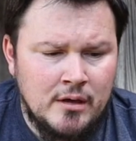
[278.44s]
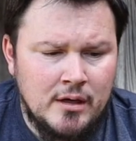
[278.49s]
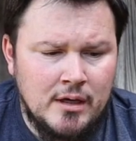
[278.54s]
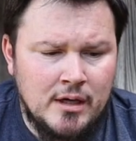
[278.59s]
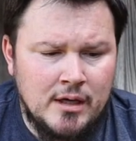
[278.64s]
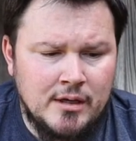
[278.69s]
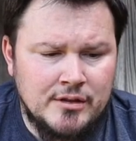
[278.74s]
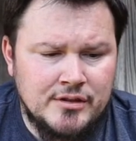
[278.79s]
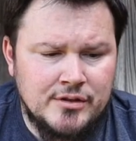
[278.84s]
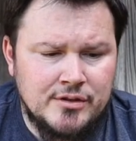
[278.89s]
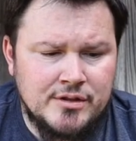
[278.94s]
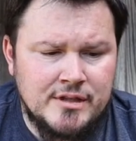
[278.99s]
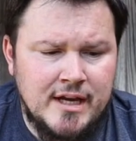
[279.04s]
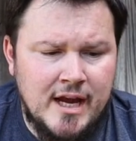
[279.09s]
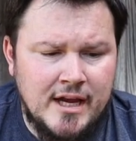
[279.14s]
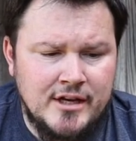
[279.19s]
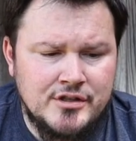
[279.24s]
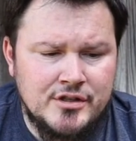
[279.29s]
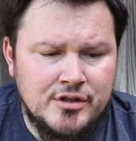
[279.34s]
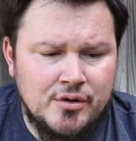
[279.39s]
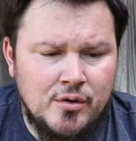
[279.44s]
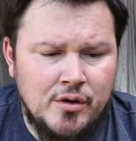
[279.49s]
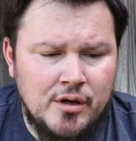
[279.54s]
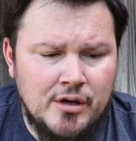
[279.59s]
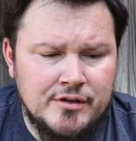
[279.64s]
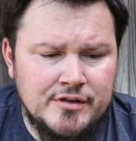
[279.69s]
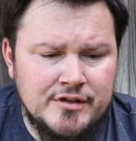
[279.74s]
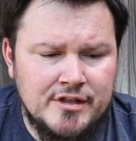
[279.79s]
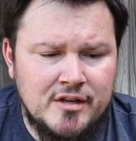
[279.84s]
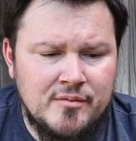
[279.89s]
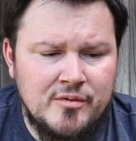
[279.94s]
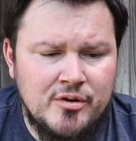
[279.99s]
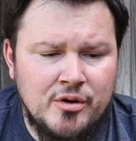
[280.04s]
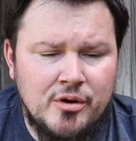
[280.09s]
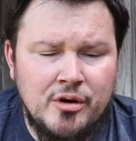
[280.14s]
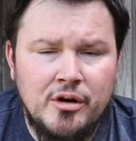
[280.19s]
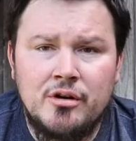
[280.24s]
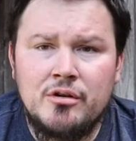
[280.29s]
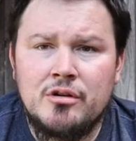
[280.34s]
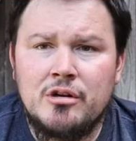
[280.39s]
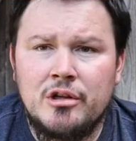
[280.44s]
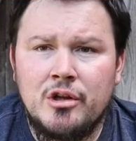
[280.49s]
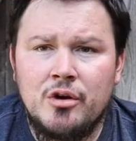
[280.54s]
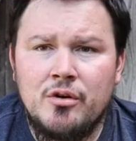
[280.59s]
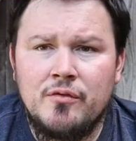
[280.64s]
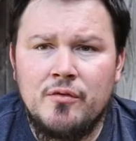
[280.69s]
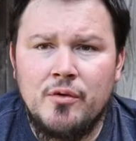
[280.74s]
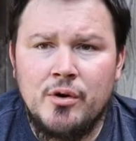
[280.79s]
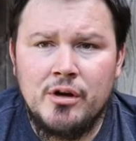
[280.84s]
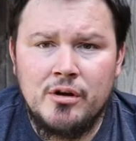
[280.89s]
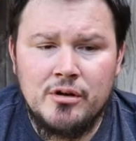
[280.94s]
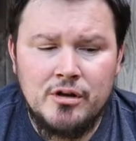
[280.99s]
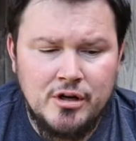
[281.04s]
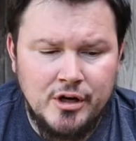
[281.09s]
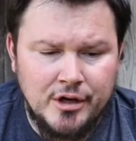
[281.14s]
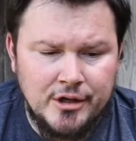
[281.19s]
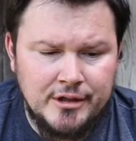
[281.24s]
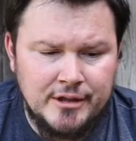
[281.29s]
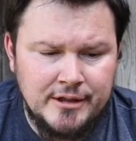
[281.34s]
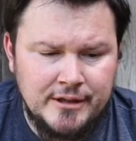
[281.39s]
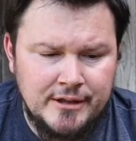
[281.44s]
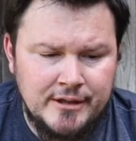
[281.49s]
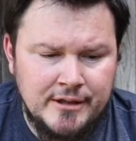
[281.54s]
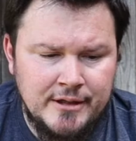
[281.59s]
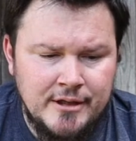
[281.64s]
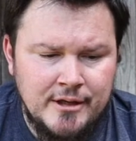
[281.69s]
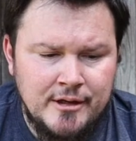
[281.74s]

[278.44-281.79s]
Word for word: Uh, so it's castor oil, cinnamon oil, clove oil, garlic,